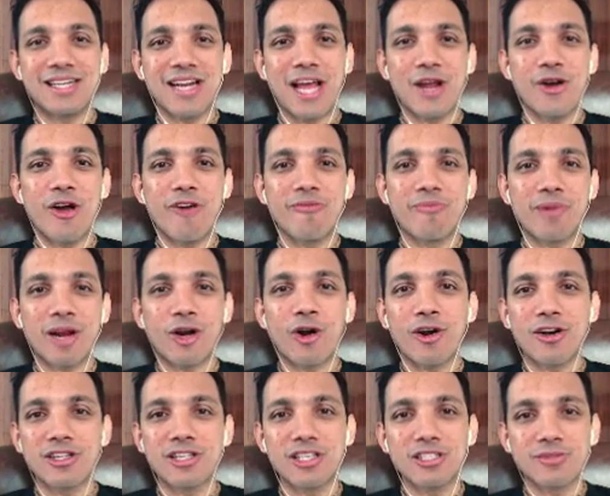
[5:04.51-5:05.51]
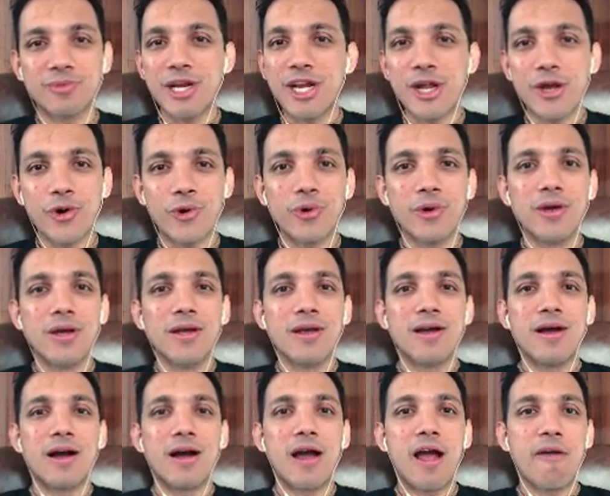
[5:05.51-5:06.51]
I know I've recorded this video.
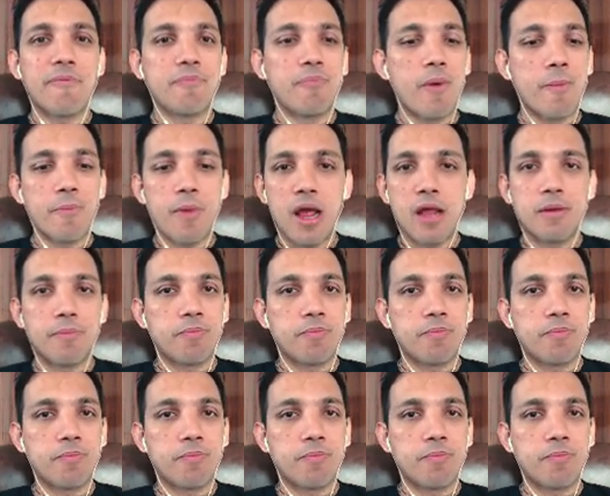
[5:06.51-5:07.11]
I'll